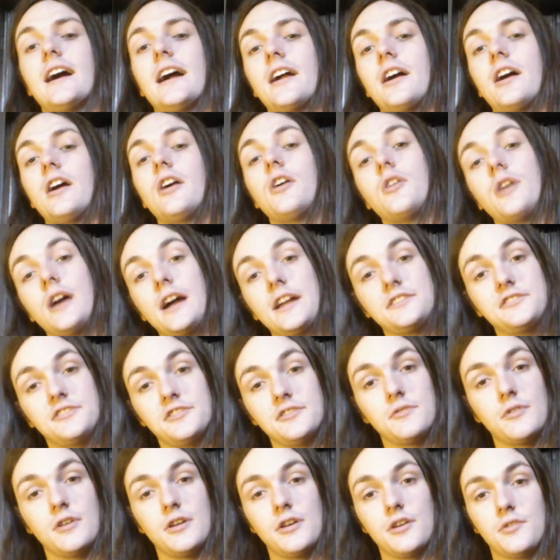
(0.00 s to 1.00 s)
I, oh, I
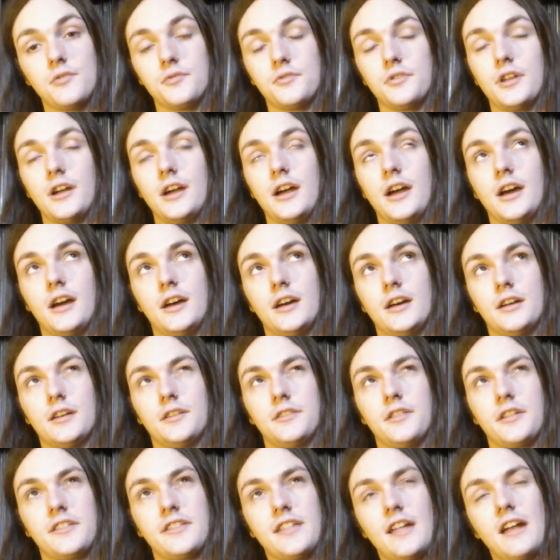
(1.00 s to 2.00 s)
do own
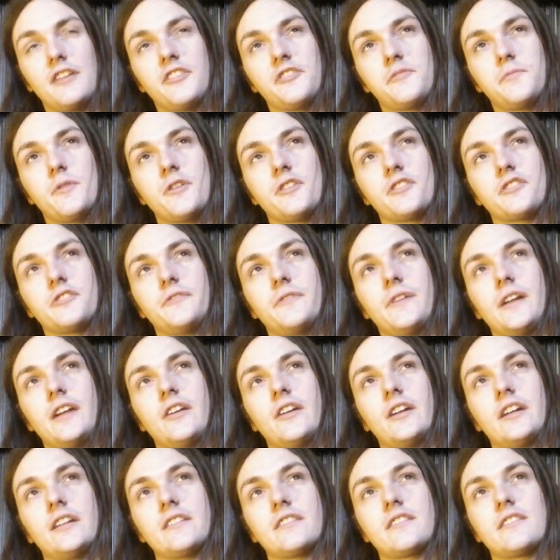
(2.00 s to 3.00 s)
uh, The Sound of
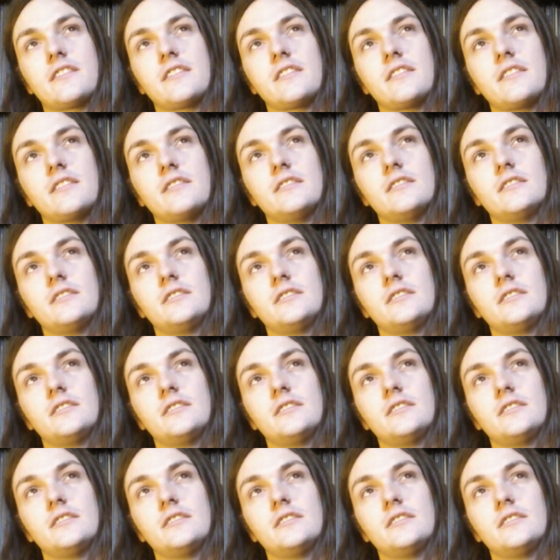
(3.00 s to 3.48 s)
Perseverance